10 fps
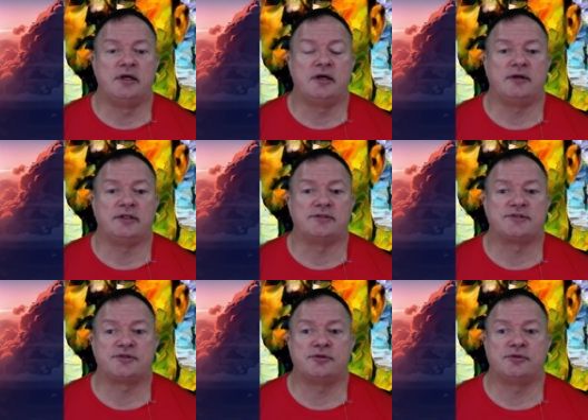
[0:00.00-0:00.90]
All right,
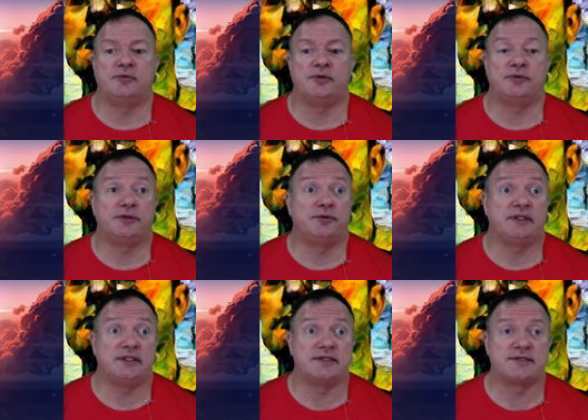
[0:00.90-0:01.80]
so why are we doing
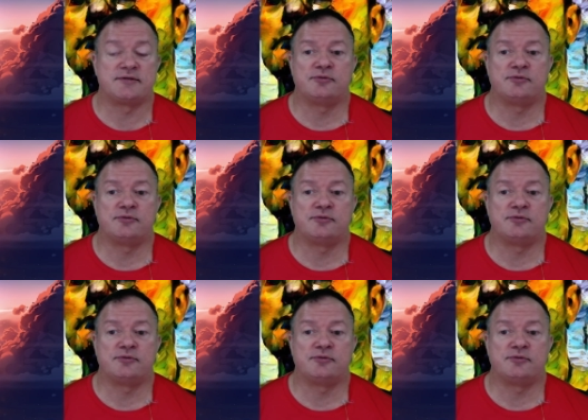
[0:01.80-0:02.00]
this?